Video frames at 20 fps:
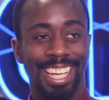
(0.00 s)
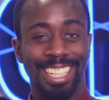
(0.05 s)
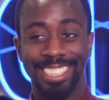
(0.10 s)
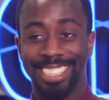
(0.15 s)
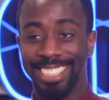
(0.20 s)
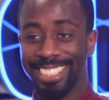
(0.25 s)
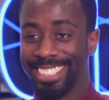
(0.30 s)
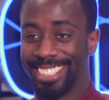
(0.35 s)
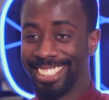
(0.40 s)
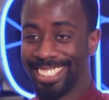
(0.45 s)

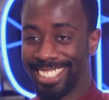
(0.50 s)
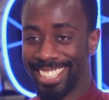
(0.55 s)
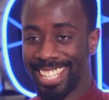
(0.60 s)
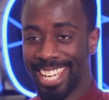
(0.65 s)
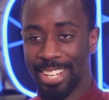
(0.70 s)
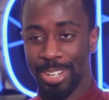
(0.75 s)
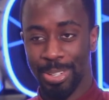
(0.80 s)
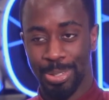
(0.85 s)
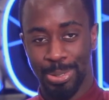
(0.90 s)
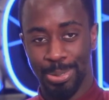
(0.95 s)
Just sitting there in
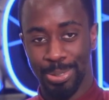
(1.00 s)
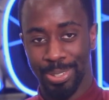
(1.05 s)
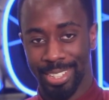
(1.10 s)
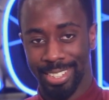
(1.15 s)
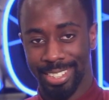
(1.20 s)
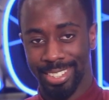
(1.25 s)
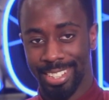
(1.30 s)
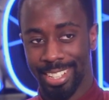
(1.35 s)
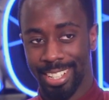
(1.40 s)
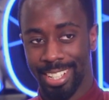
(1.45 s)
the corner.
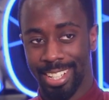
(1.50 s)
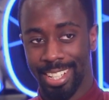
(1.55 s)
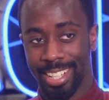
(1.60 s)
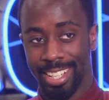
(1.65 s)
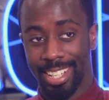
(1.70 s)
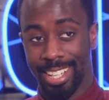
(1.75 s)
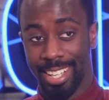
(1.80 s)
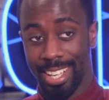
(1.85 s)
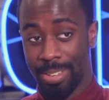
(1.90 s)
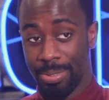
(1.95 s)

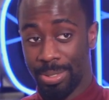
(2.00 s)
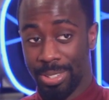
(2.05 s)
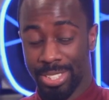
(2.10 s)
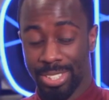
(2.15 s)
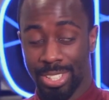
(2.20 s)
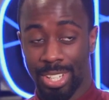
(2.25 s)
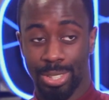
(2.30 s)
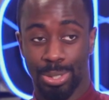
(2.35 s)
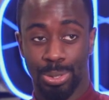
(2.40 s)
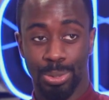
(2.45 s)
And we just
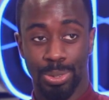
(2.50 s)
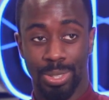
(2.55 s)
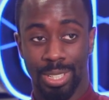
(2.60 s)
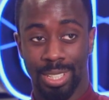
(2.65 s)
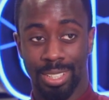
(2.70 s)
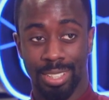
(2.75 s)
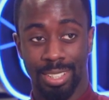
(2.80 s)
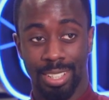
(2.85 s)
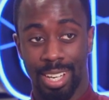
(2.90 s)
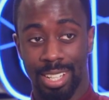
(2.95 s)
started
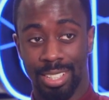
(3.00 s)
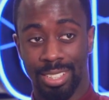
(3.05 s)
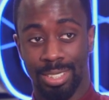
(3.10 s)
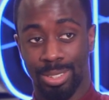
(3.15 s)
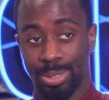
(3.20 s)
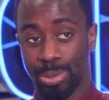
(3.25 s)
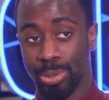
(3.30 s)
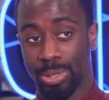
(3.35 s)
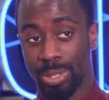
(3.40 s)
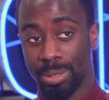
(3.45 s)
talking. I just
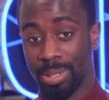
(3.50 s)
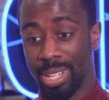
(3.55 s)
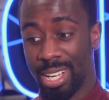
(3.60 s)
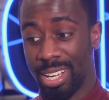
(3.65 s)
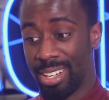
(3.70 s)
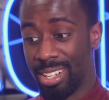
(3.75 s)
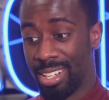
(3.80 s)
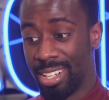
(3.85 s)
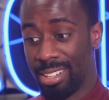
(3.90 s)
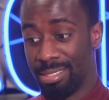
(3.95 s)
talked to him like,
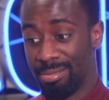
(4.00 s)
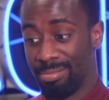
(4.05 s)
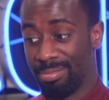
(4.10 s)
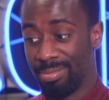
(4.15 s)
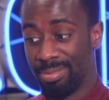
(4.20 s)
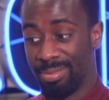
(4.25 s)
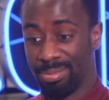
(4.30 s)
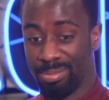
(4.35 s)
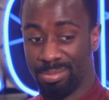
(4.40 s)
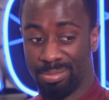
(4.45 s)
oh,
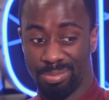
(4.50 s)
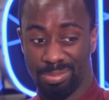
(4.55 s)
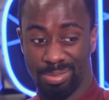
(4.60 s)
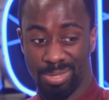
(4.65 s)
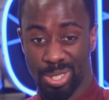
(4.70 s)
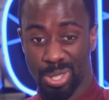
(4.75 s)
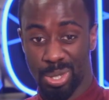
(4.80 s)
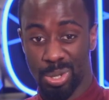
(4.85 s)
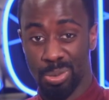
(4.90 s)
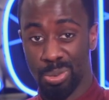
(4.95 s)

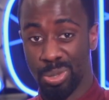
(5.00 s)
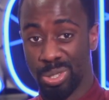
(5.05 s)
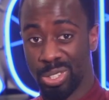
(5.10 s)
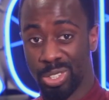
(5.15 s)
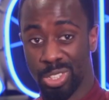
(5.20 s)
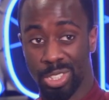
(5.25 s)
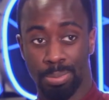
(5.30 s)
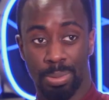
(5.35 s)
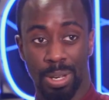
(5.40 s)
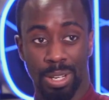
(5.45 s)
so what do you
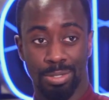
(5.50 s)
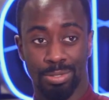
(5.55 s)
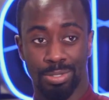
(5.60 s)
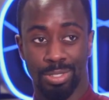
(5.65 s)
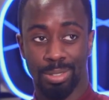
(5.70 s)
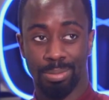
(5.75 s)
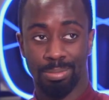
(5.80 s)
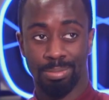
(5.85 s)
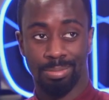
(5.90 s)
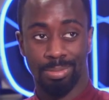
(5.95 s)
expect
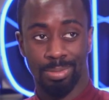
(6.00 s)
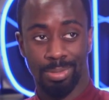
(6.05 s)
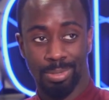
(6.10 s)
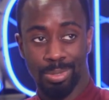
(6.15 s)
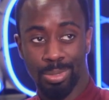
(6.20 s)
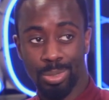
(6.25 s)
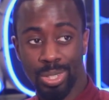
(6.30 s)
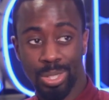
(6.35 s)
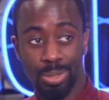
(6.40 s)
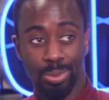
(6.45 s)
from
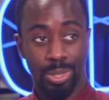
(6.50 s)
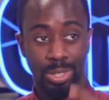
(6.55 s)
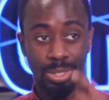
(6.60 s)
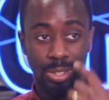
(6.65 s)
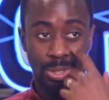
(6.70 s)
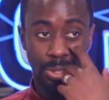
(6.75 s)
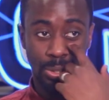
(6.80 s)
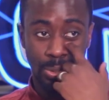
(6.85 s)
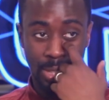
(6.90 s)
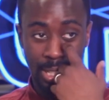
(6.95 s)
what you want to
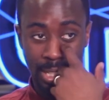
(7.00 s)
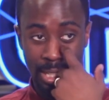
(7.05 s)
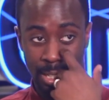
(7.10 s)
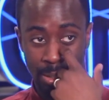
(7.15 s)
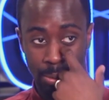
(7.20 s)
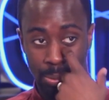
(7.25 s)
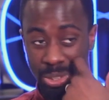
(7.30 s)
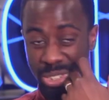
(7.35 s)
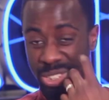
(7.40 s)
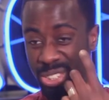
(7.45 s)
do here?
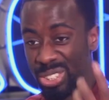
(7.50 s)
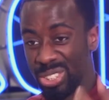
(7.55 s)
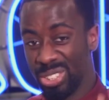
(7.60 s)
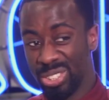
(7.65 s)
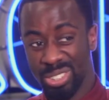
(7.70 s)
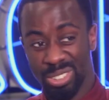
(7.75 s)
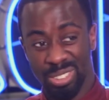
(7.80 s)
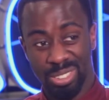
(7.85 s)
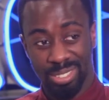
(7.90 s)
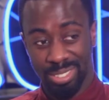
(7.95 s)
What do you
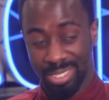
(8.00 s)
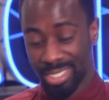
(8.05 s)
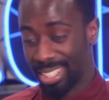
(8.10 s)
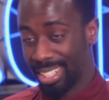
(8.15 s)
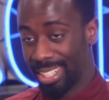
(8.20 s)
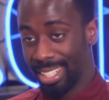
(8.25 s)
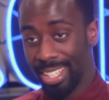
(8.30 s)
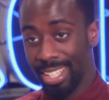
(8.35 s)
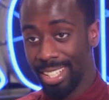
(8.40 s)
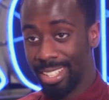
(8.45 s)
do?
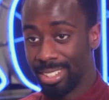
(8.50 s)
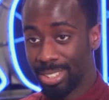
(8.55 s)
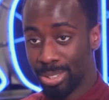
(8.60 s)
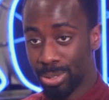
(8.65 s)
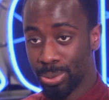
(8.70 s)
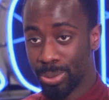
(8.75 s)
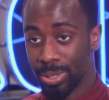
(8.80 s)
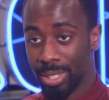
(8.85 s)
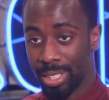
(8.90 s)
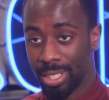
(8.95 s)
Just
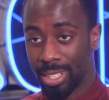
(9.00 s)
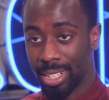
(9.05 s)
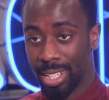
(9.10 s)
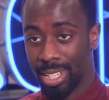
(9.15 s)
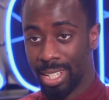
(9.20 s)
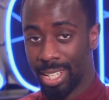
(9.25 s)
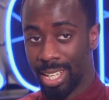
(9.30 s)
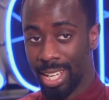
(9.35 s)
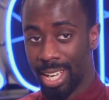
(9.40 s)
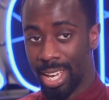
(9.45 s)
talking.
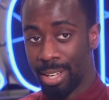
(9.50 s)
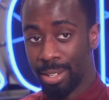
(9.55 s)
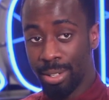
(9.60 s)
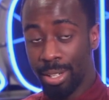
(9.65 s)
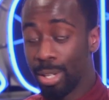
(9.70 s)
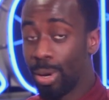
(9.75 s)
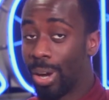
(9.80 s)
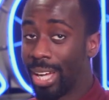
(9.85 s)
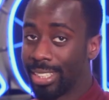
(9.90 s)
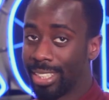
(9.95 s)
And no,
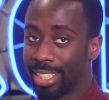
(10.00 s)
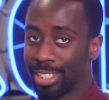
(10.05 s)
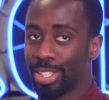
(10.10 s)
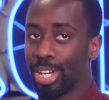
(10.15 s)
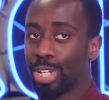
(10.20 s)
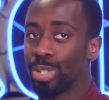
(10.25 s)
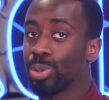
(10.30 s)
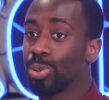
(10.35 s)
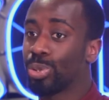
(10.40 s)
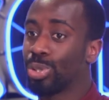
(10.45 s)
actually, I started
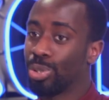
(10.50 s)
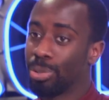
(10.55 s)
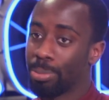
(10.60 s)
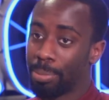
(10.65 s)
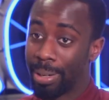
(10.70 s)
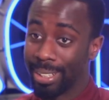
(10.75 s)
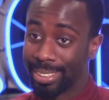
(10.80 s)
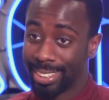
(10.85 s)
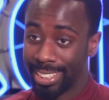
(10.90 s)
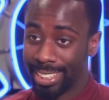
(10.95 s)
talking to him
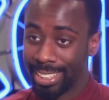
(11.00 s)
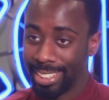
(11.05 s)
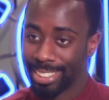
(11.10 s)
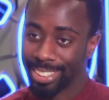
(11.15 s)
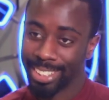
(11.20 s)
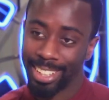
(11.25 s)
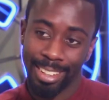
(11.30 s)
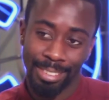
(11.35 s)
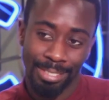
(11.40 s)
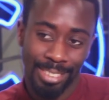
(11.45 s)
about tea because I
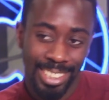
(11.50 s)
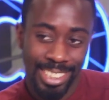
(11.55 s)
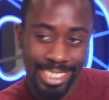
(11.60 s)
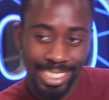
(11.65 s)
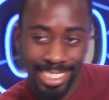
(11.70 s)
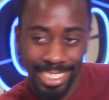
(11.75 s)
love tea.